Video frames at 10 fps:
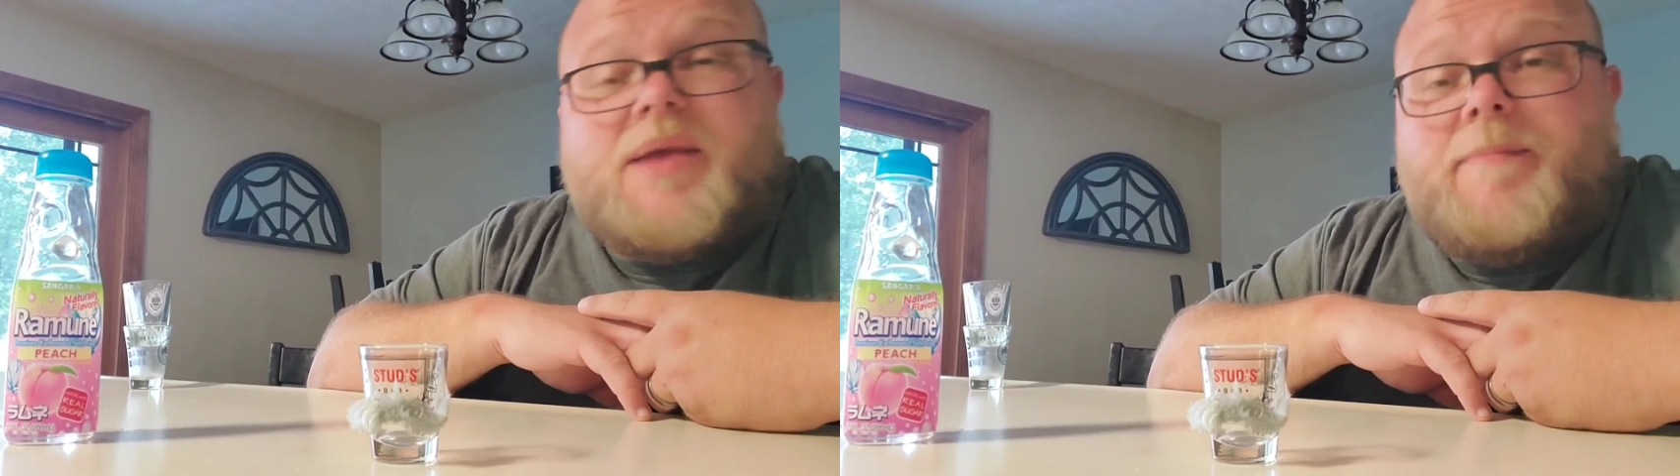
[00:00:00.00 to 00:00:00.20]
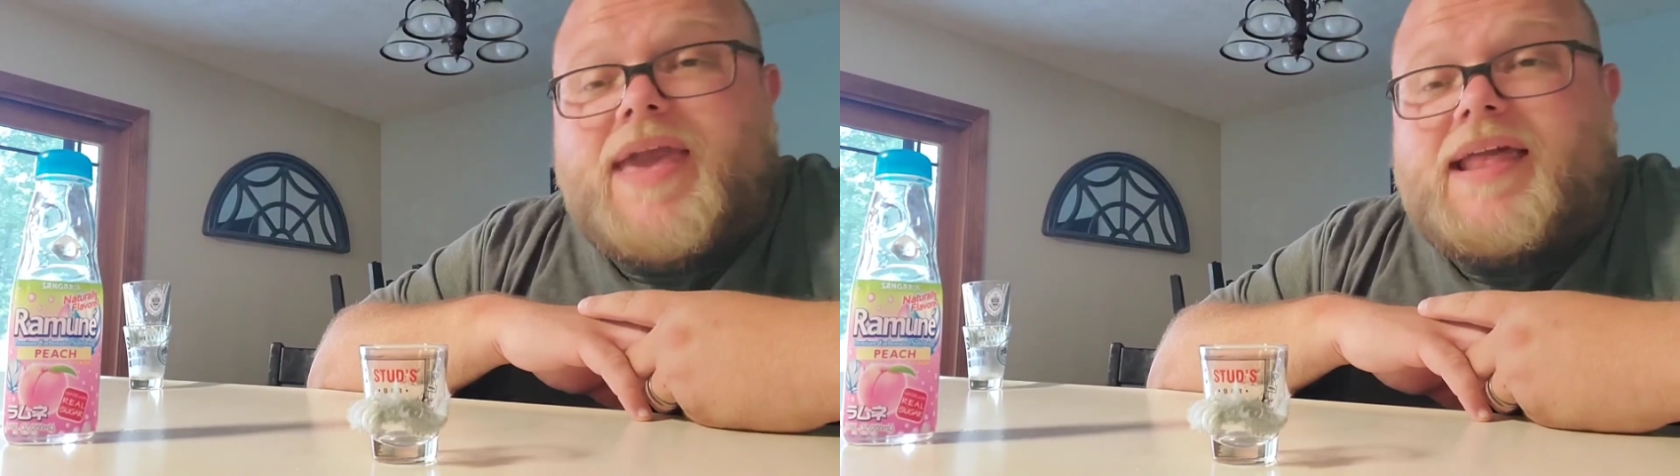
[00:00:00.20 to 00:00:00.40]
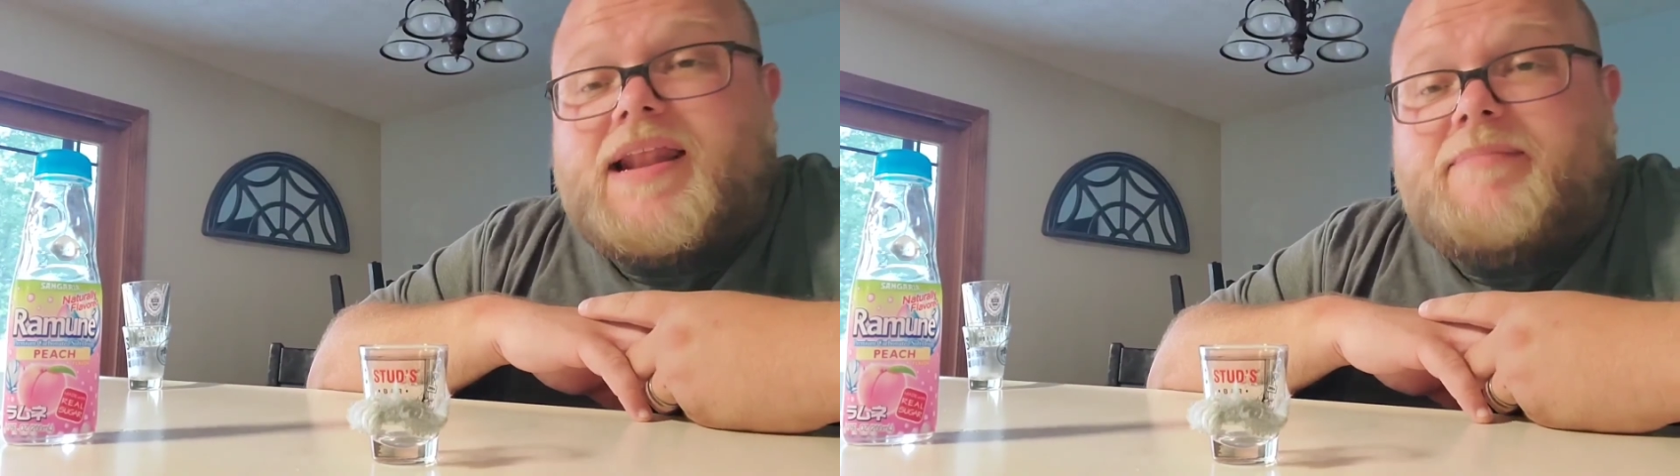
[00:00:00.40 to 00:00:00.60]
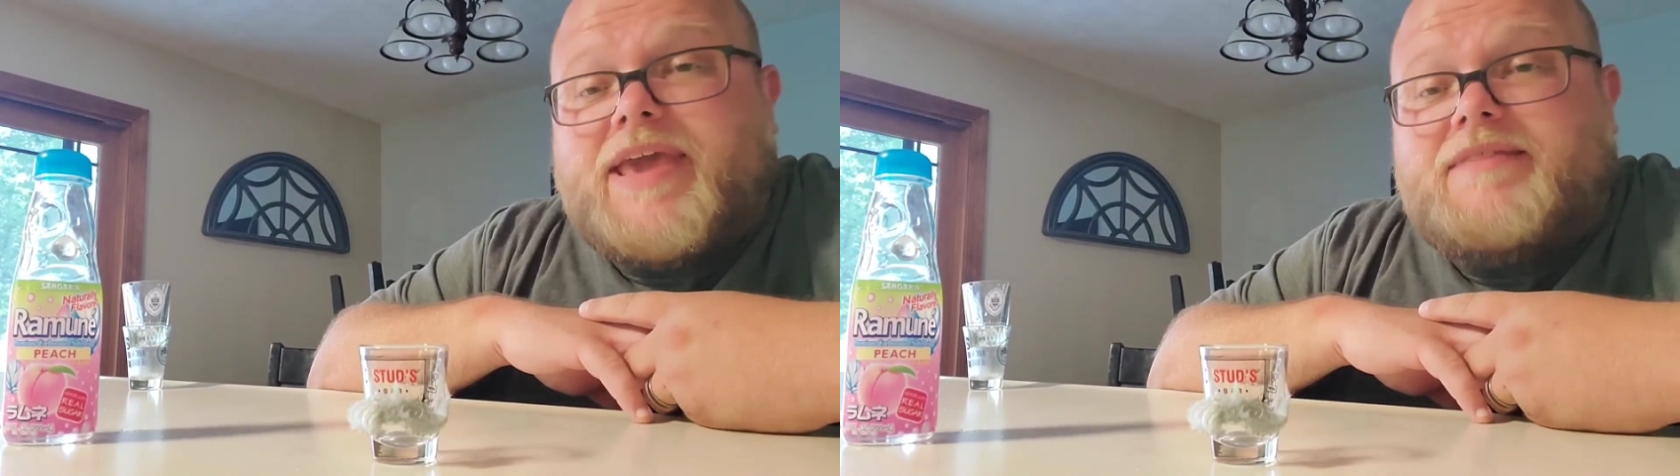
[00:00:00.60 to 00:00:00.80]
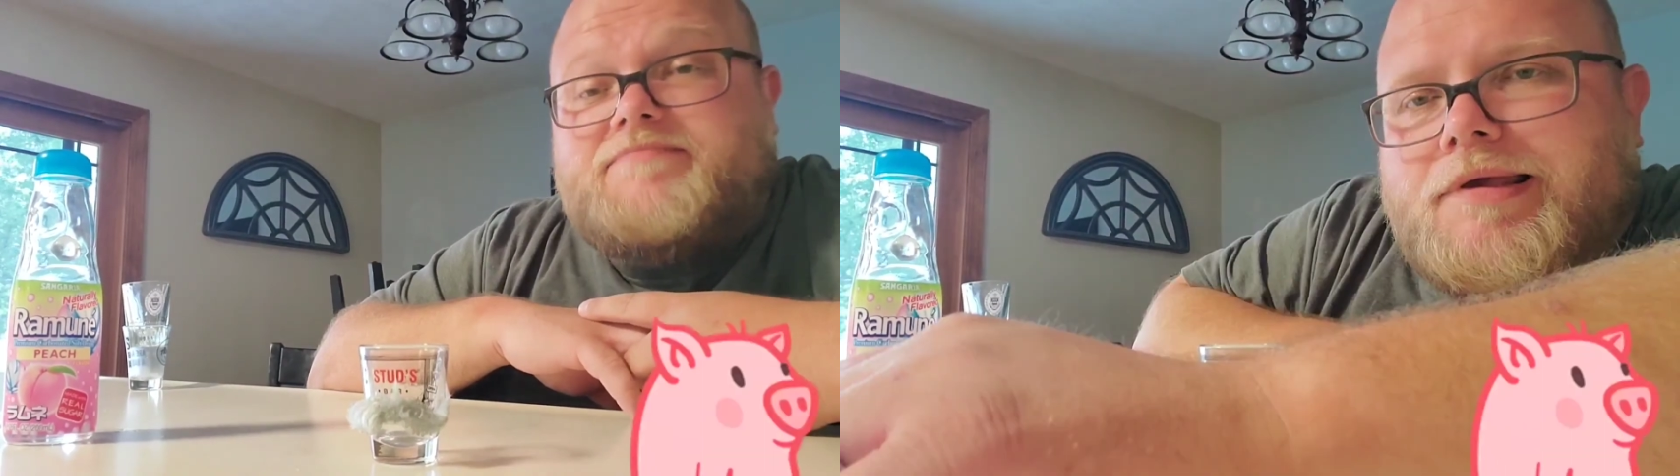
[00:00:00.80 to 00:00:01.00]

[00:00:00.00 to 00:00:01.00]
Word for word: abandoned me.